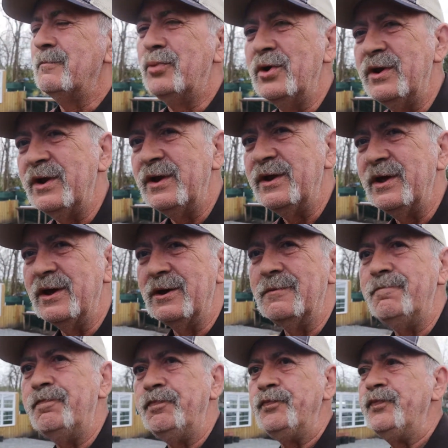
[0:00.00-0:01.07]
put it up,
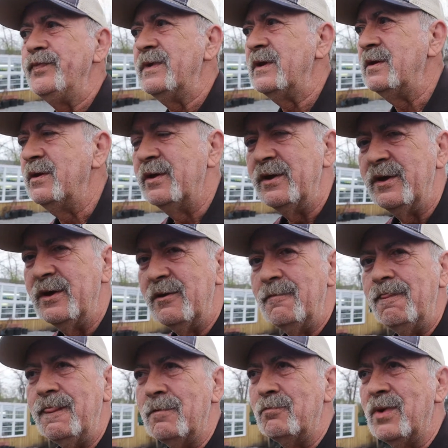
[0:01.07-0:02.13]

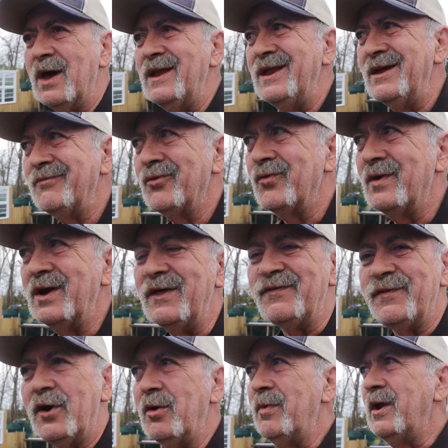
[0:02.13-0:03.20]
but I never really
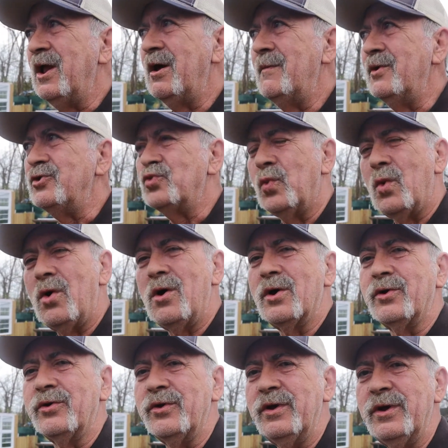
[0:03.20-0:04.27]
thought about how much
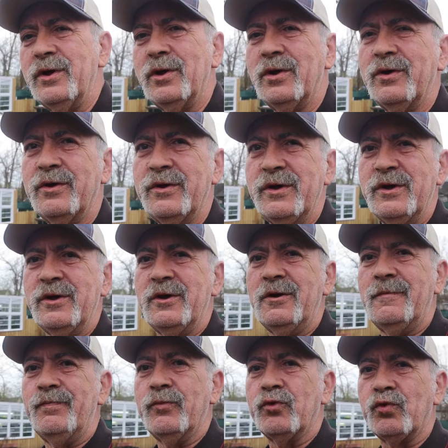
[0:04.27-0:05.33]
water
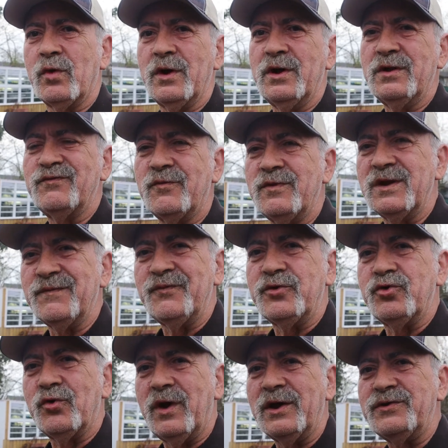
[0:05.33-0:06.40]
runs from different
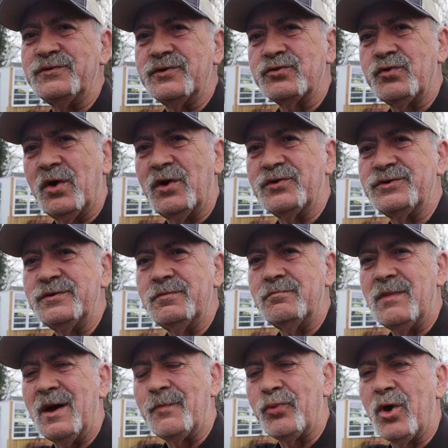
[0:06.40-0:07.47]
directions across
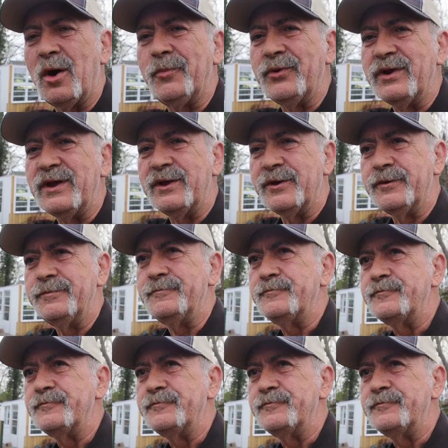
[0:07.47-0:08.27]
my property here.